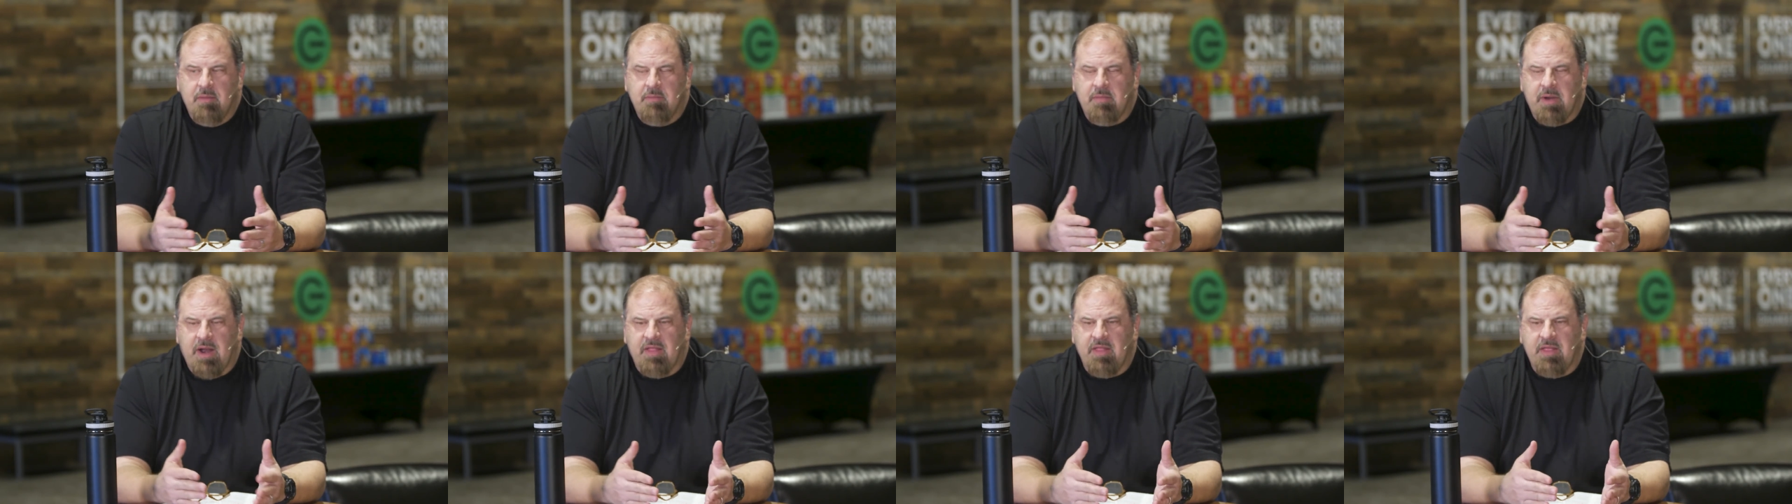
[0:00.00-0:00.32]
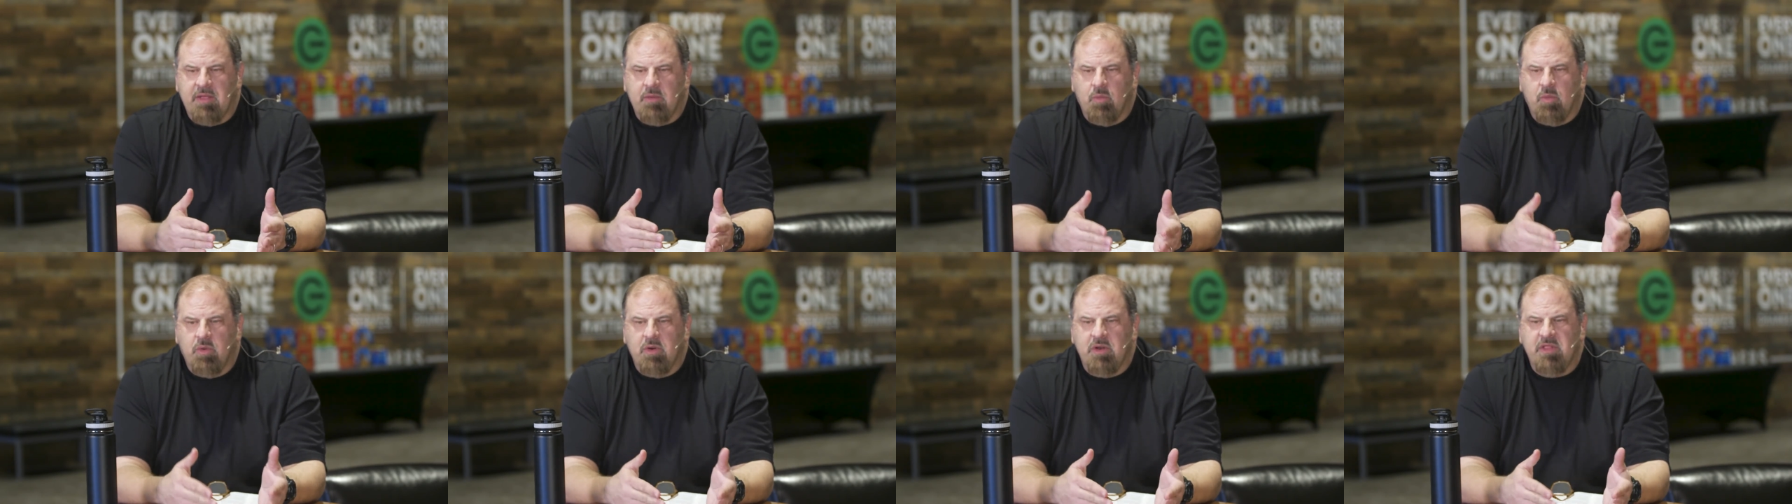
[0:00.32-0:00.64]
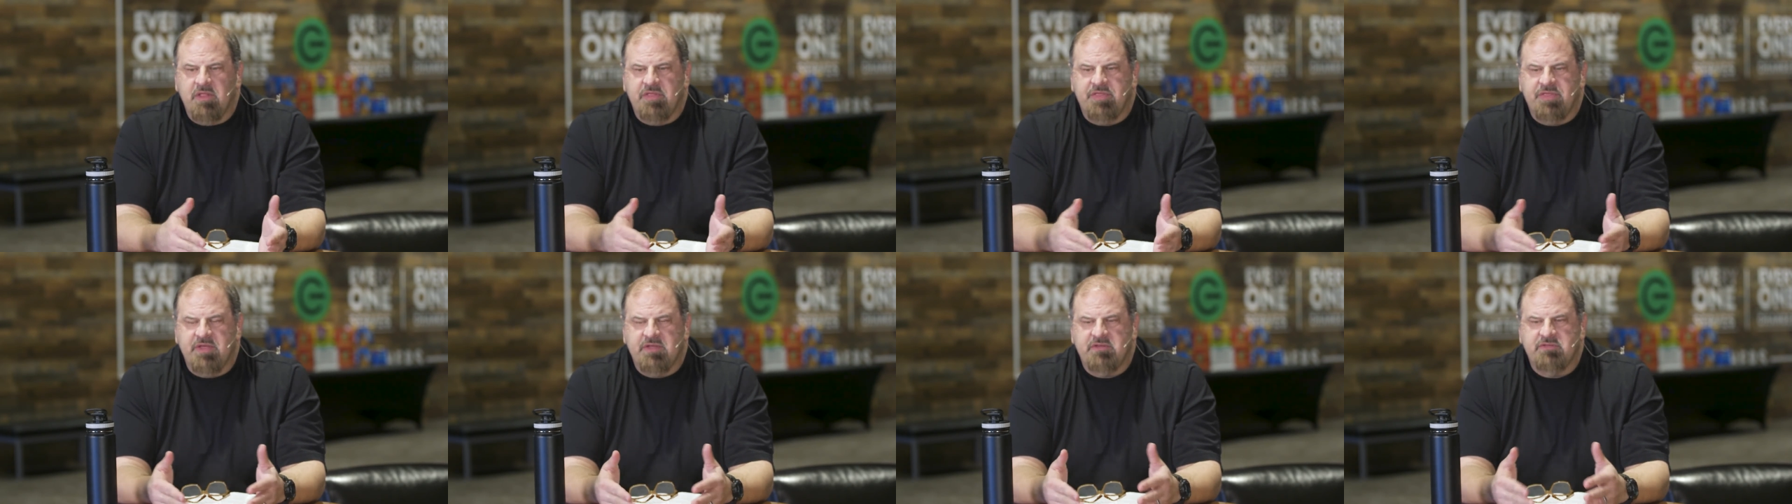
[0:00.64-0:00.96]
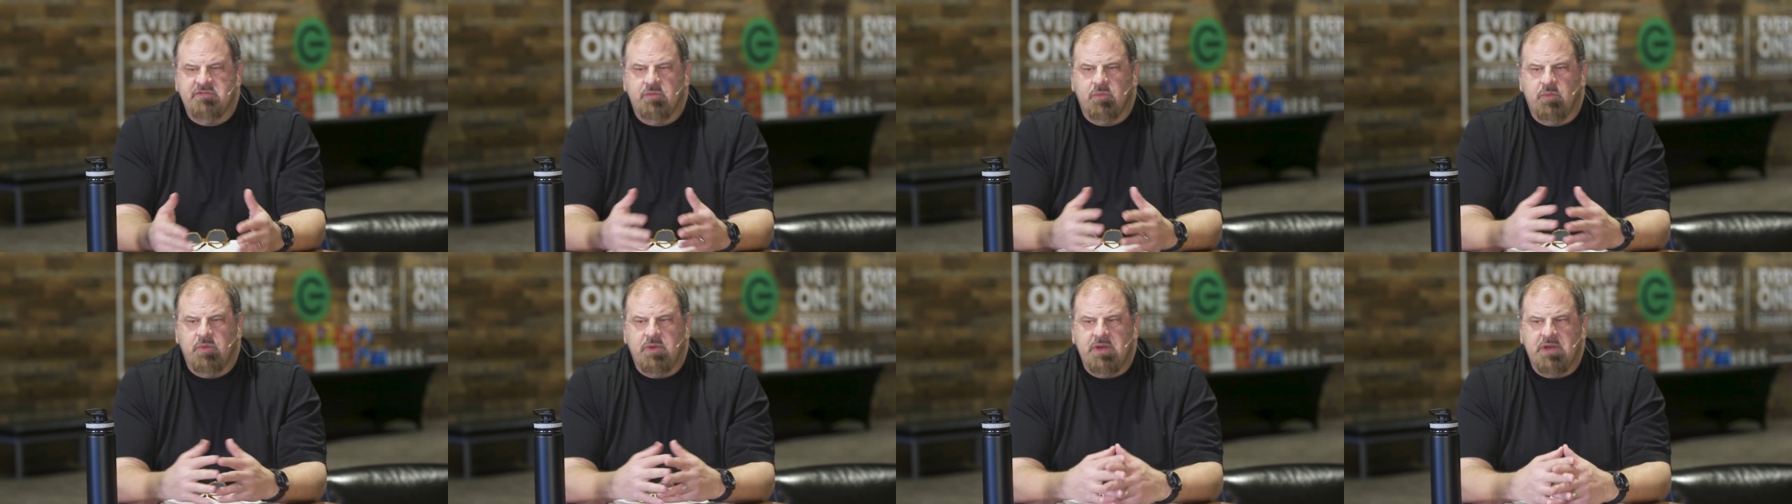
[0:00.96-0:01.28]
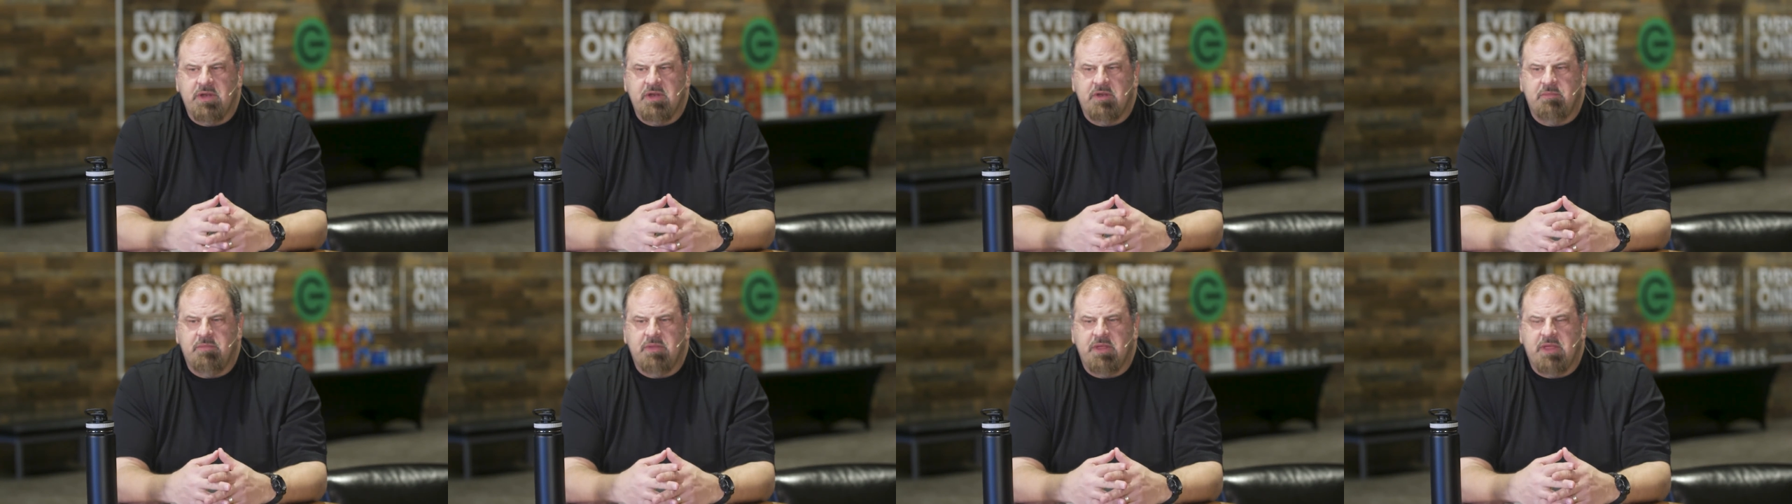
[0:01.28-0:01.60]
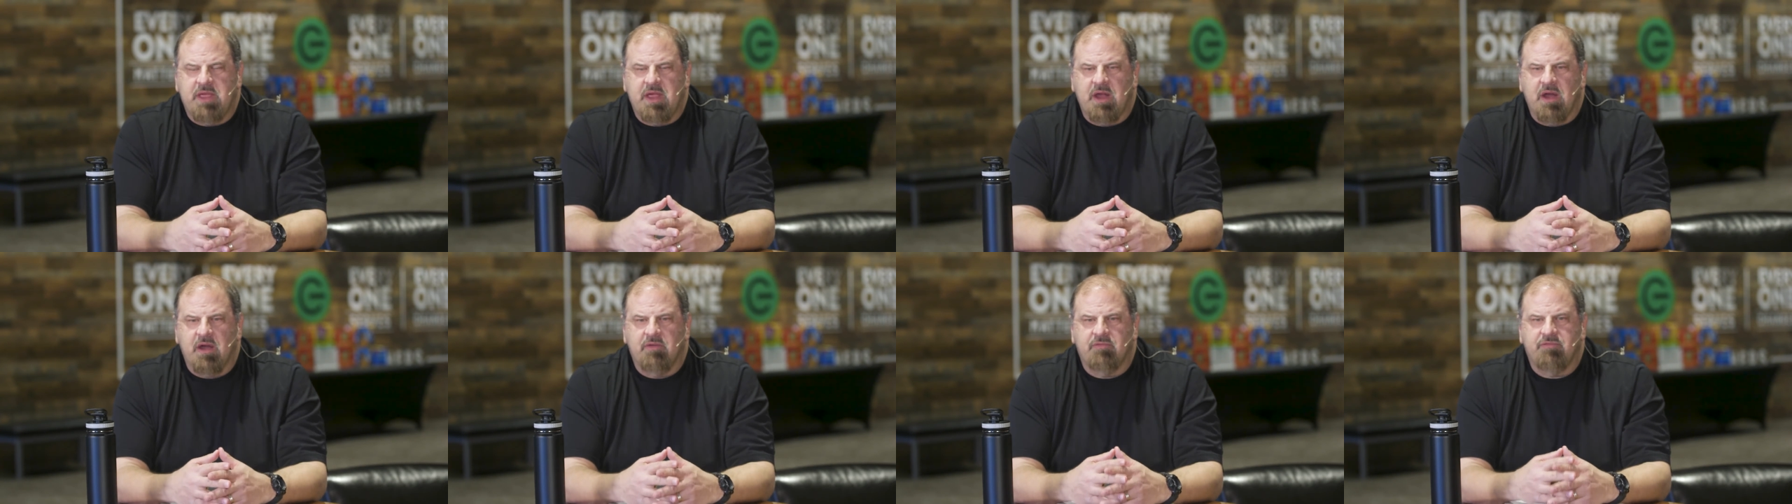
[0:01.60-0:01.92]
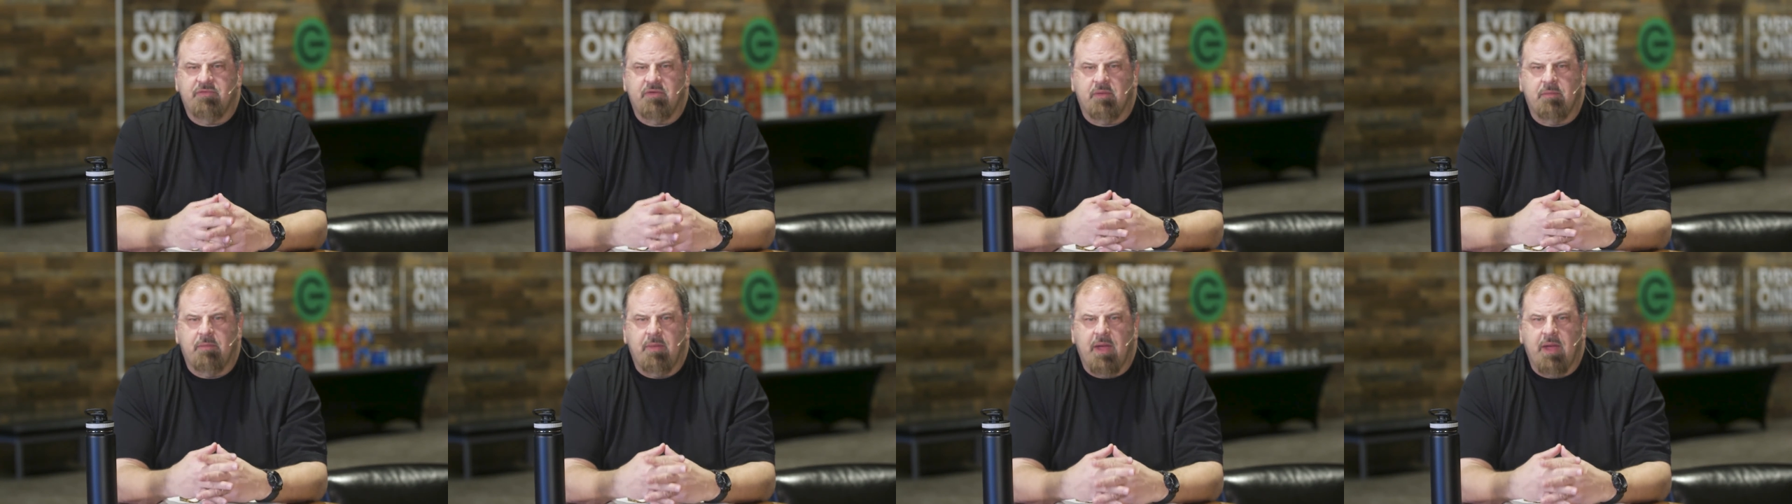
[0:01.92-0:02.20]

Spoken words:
But I think one of the things that we need to be careful